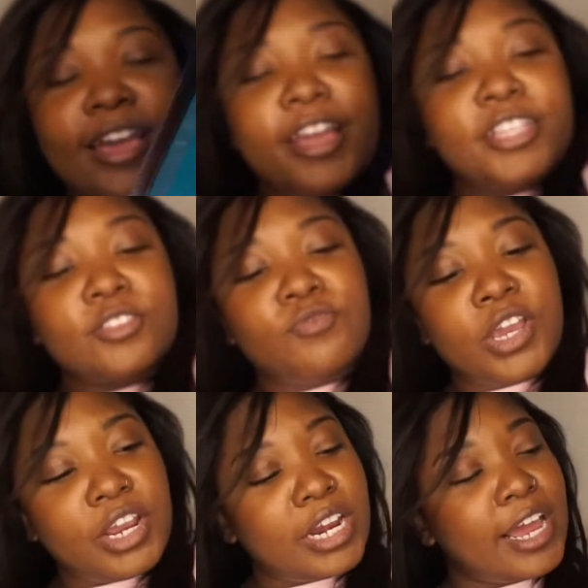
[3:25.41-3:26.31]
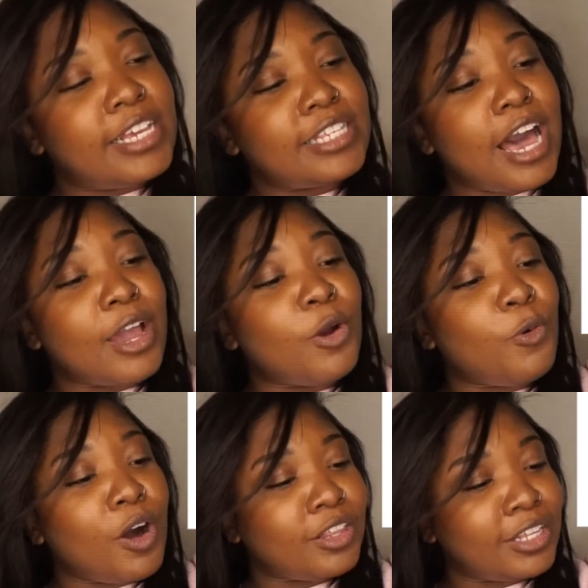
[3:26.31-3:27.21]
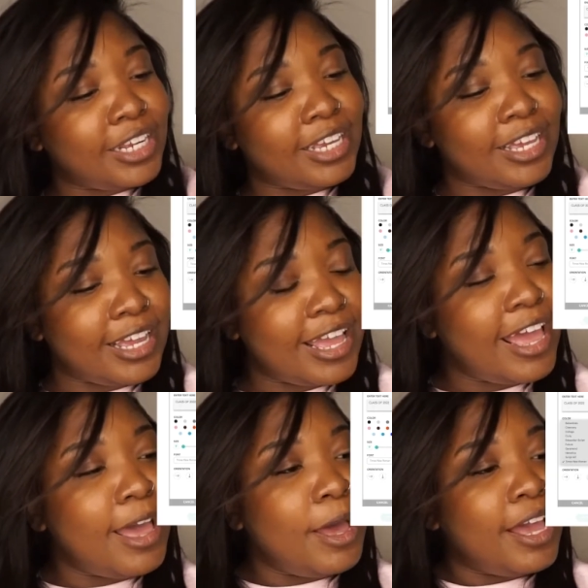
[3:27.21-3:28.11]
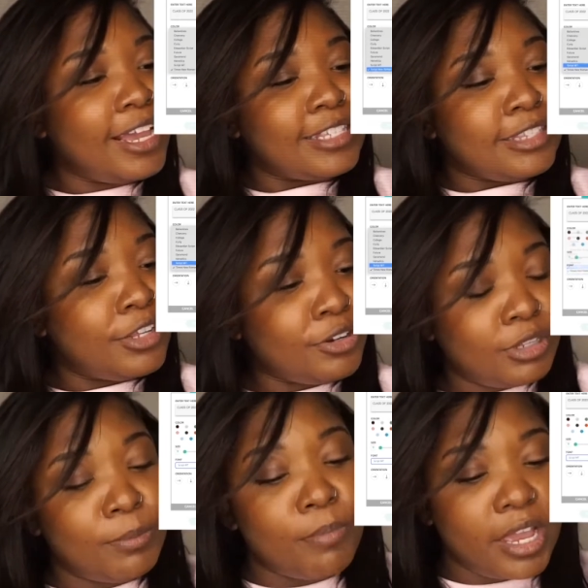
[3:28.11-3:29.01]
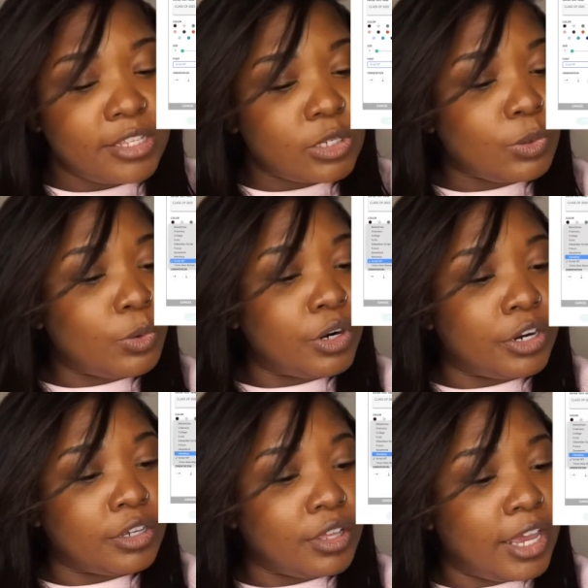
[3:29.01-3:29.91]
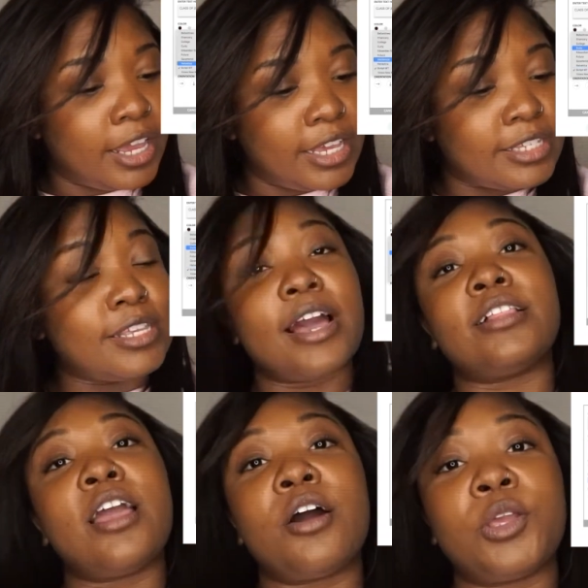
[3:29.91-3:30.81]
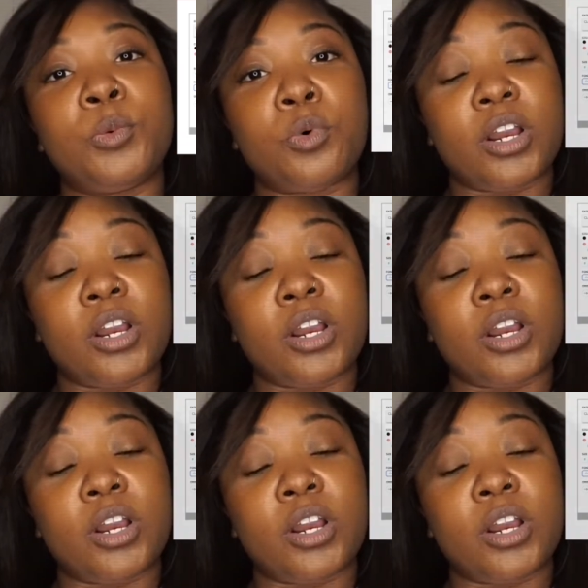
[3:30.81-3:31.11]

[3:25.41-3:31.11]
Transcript: It's very nice, high quality. It's literally made to order like exactly how you want